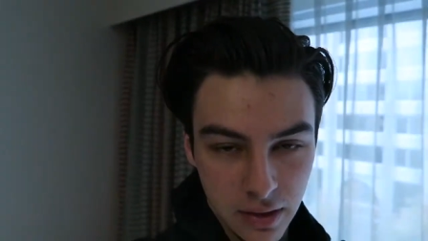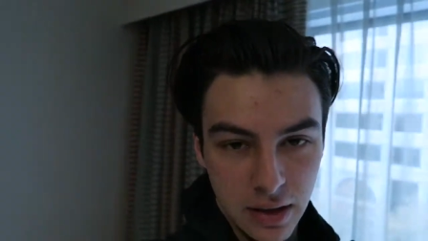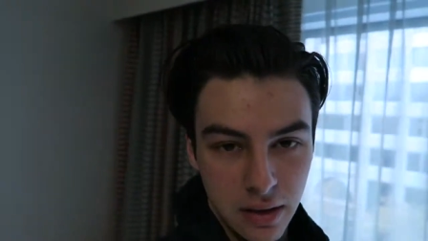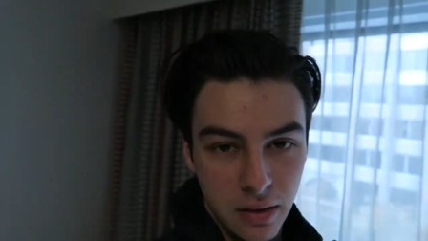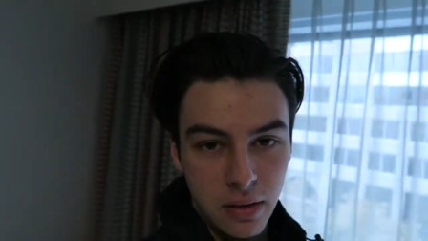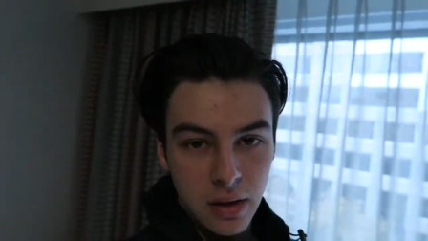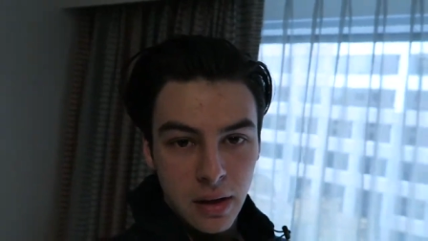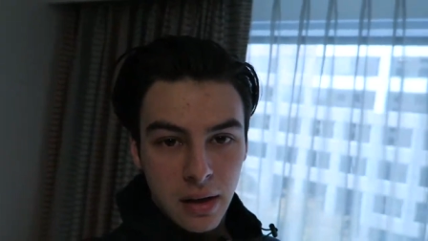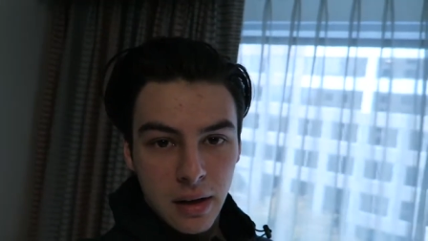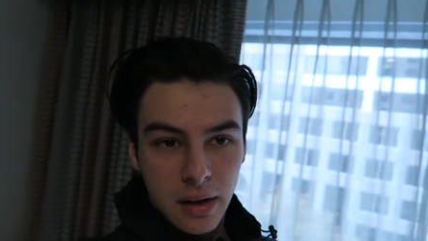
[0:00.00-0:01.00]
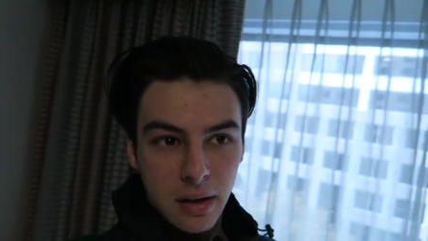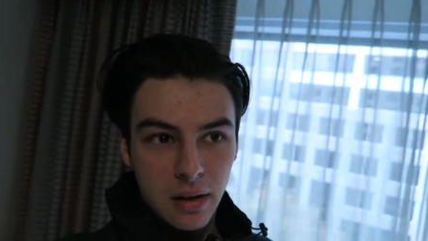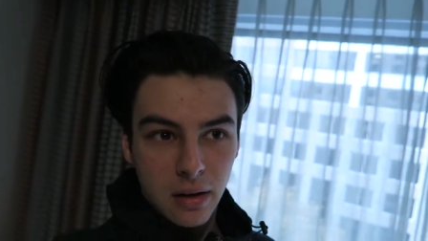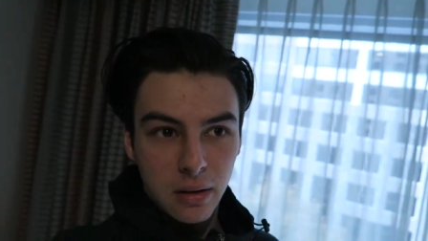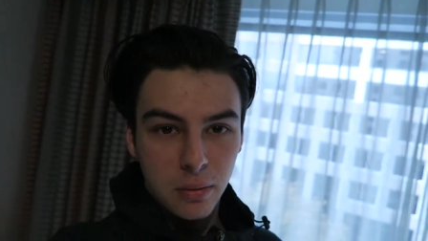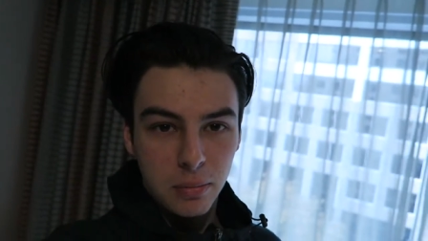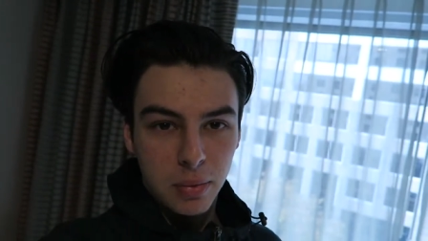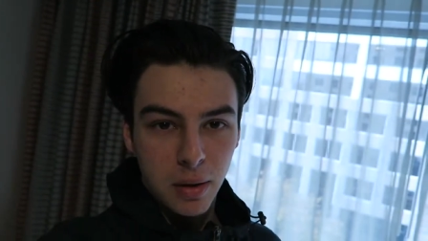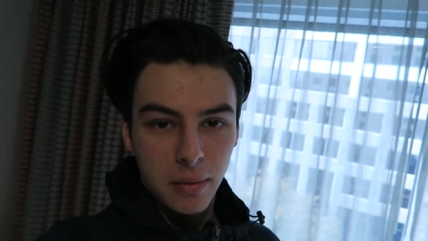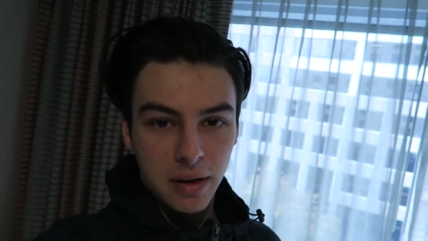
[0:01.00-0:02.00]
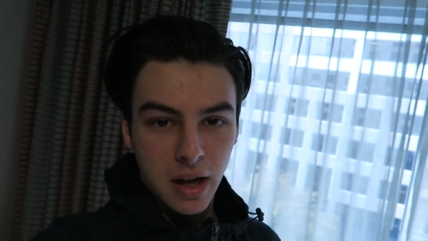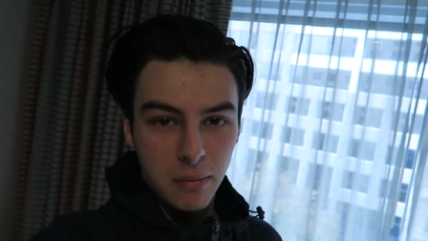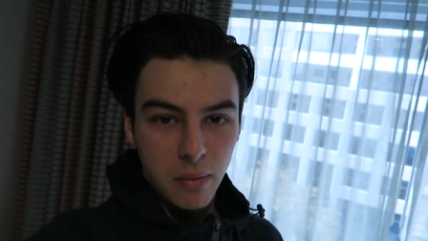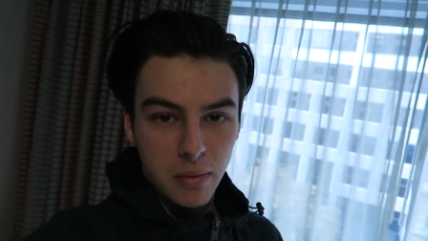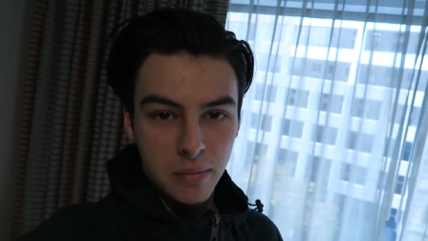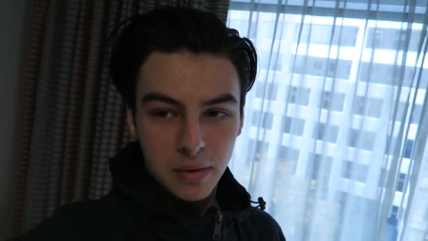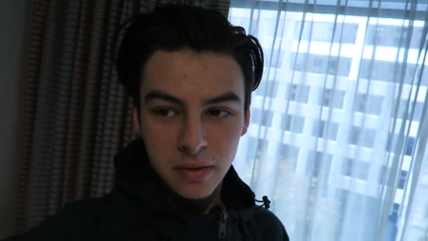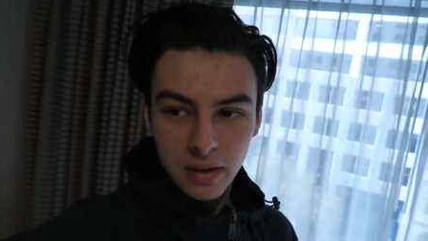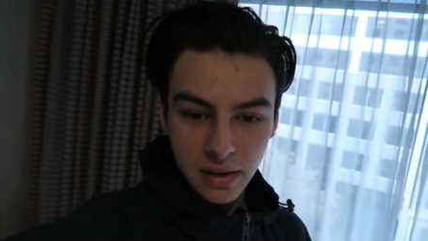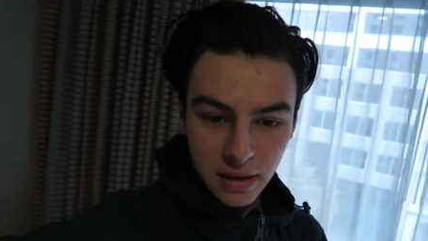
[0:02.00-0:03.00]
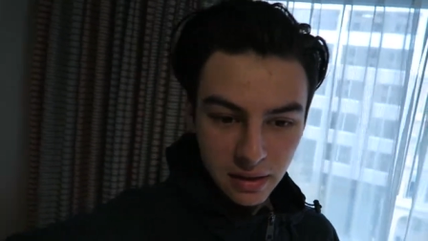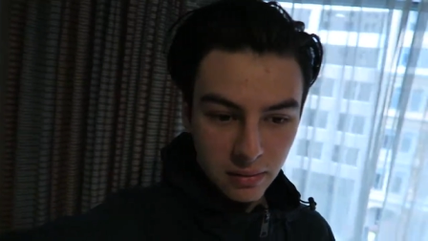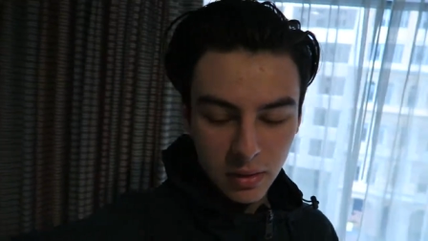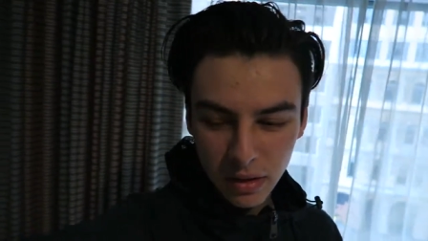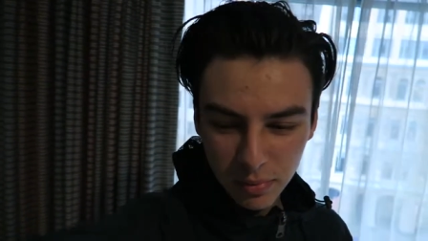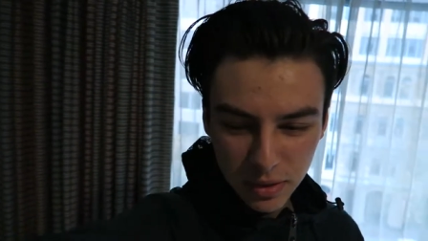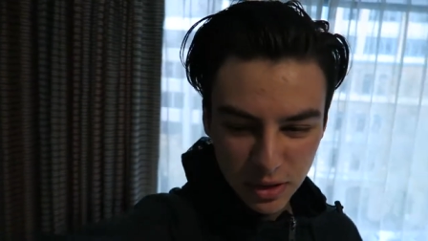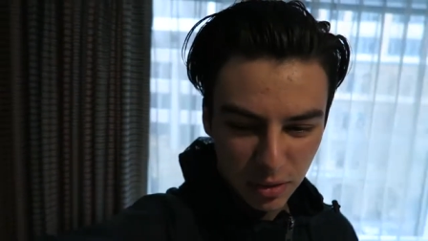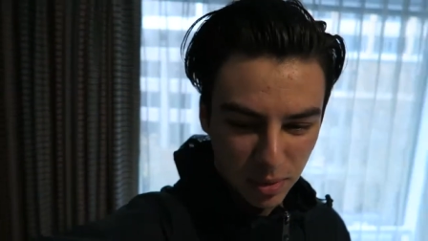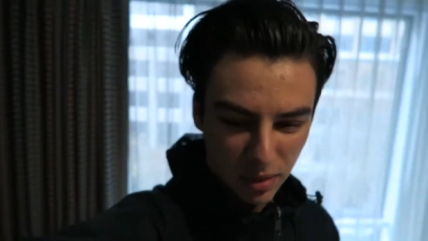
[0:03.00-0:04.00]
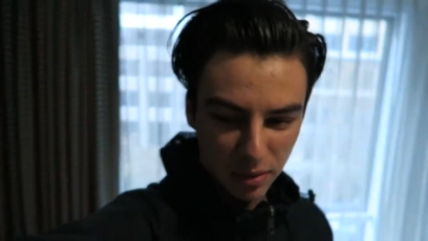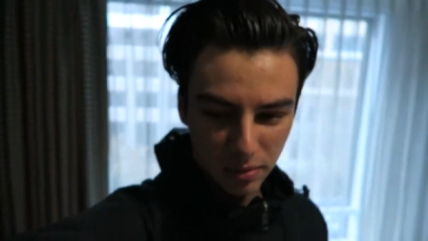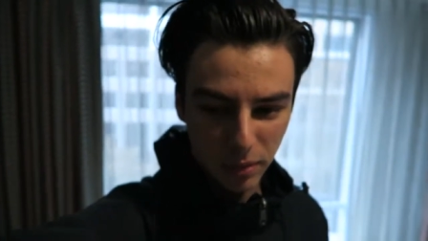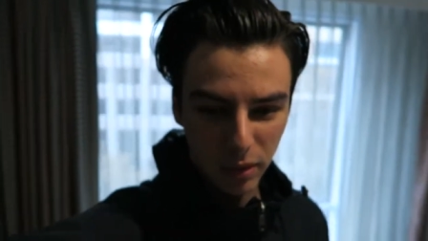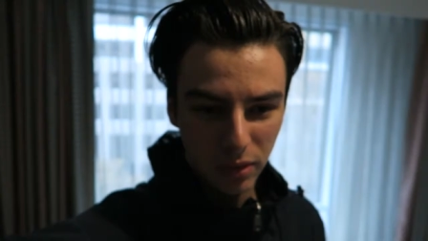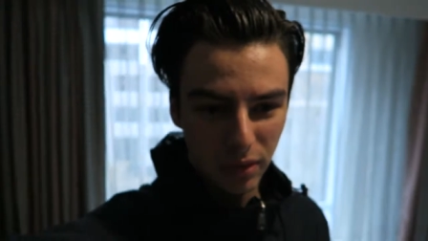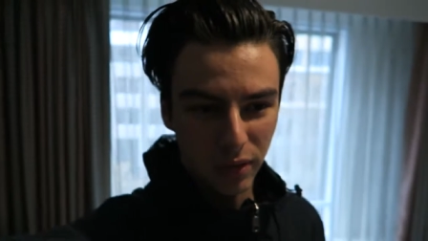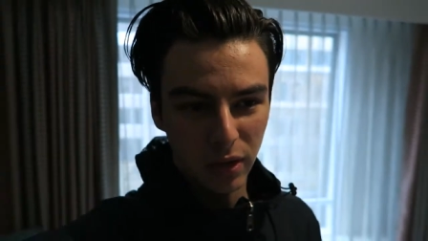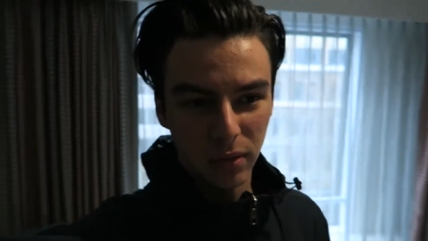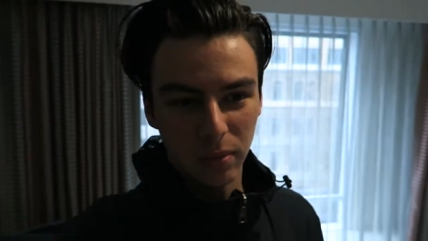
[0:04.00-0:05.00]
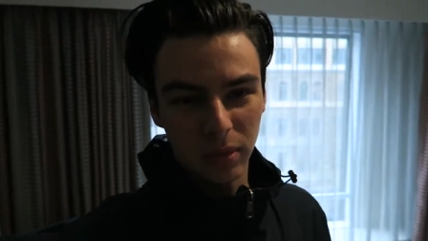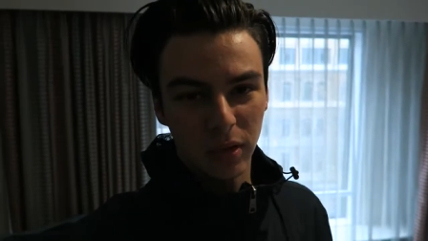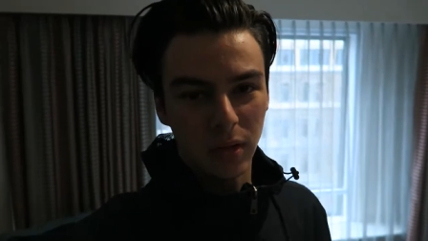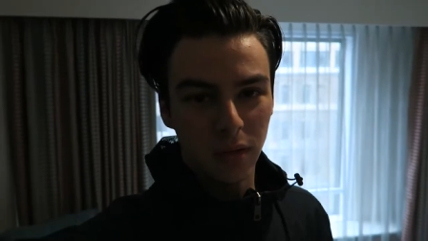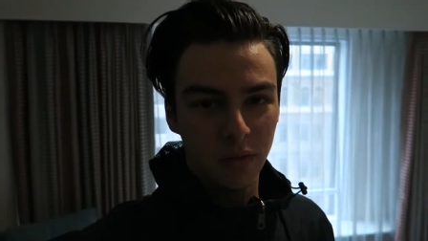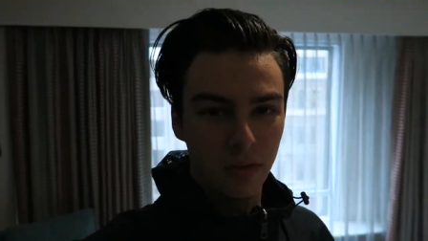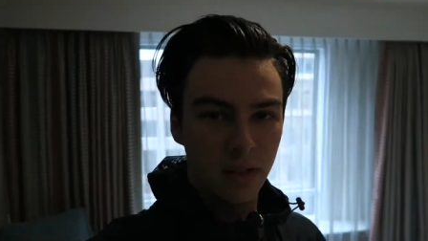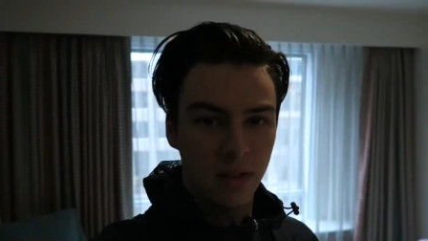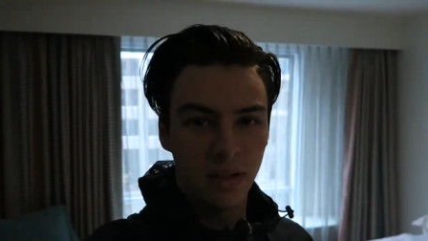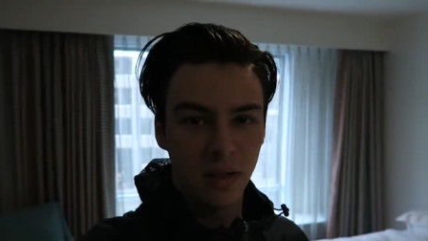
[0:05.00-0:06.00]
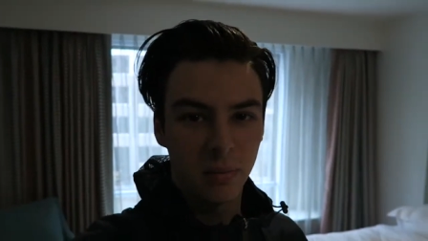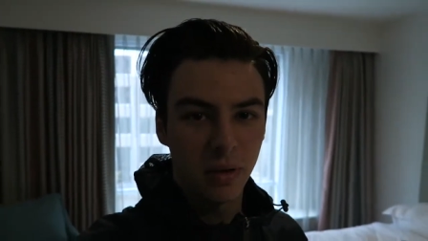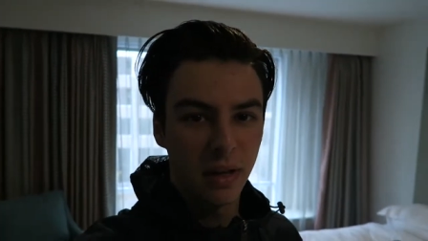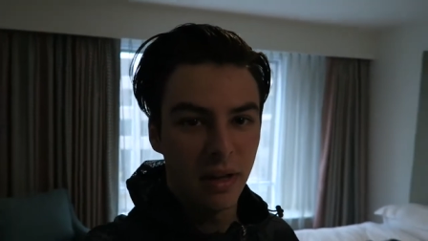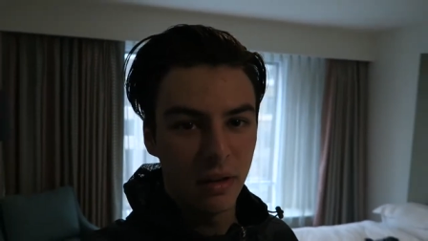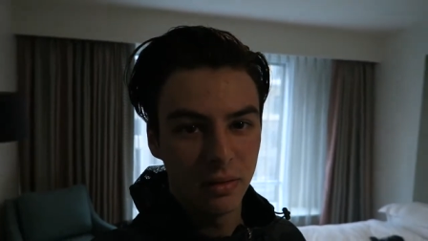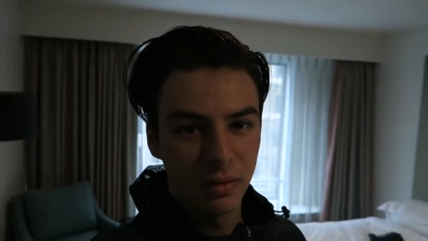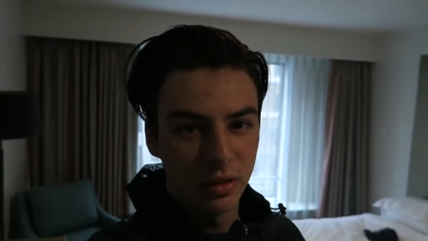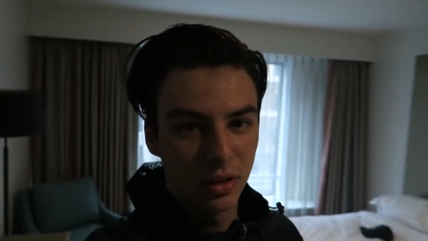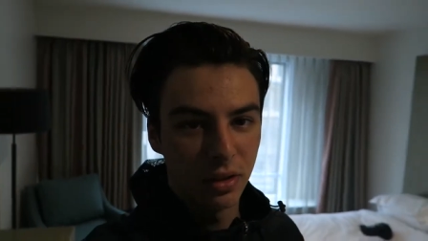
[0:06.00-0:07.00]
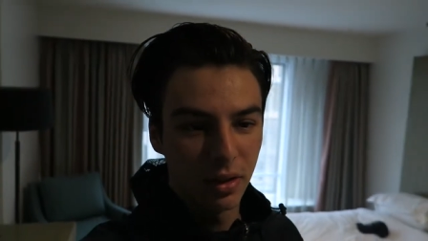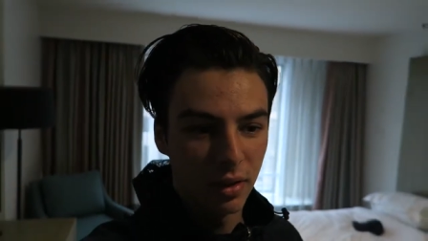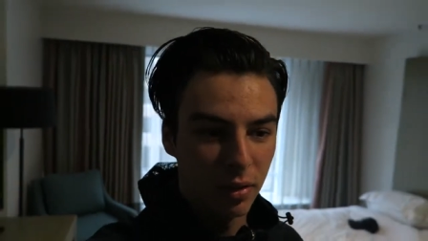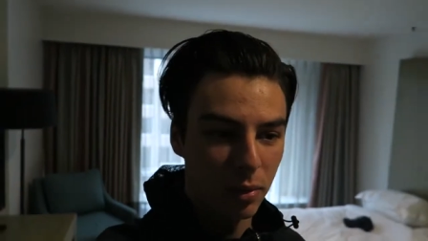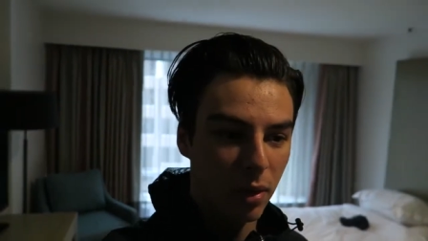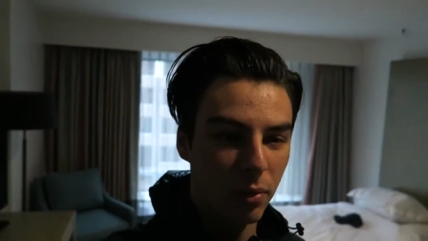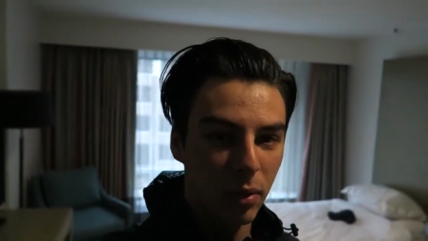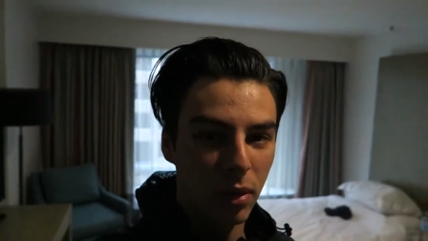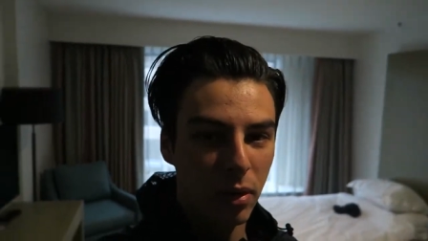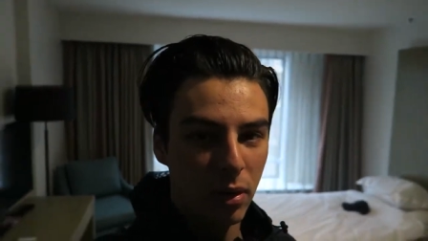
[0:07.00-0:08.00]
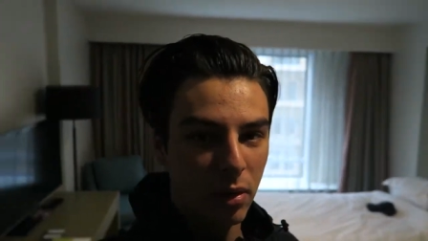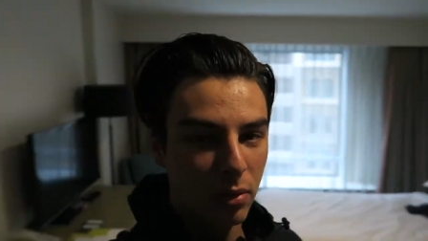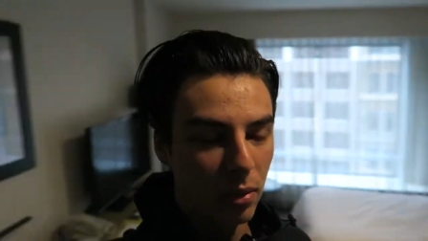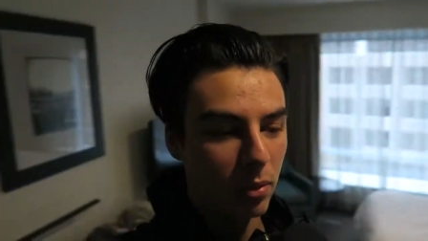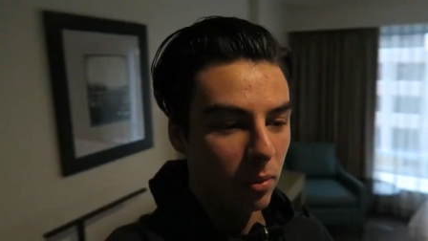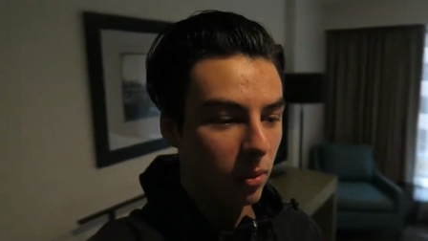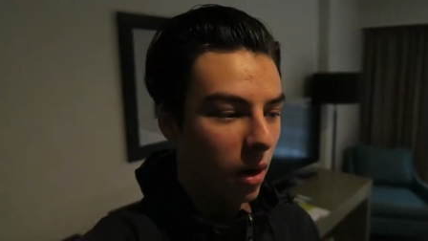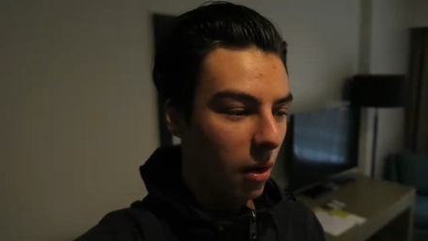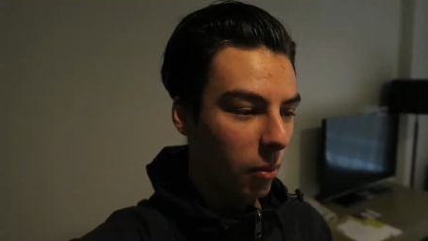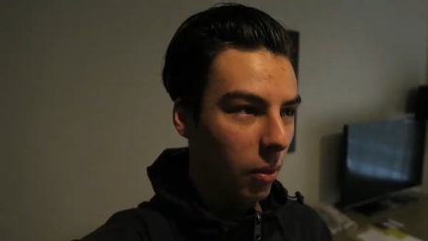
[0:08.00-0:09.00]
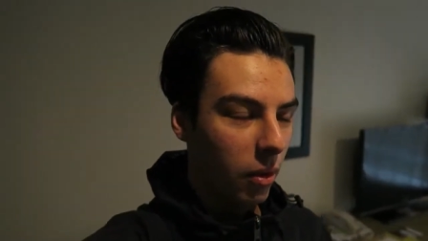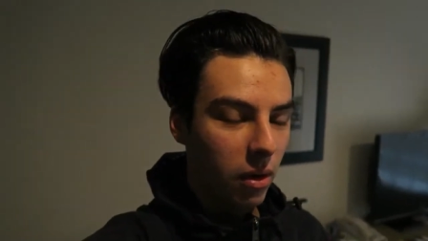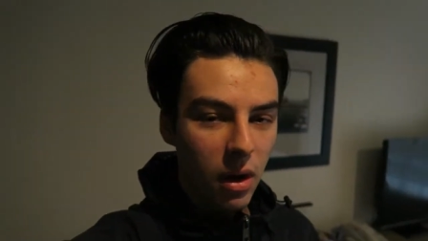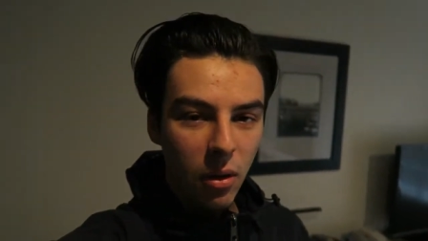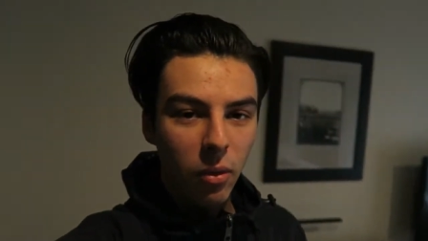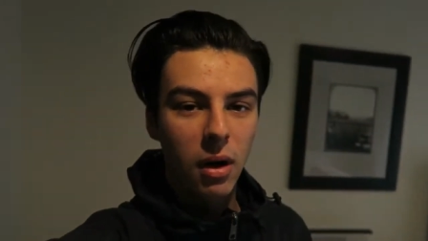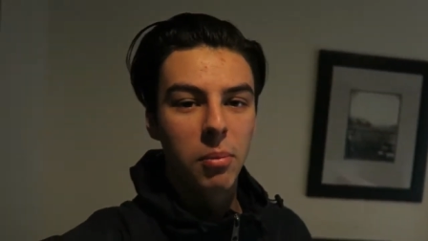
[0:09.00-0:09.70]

now. I'll bring my camera with me today. We're going to be shopping most of it, so hopefully I can like bring it out and show you guys what I wore, or what I wore, what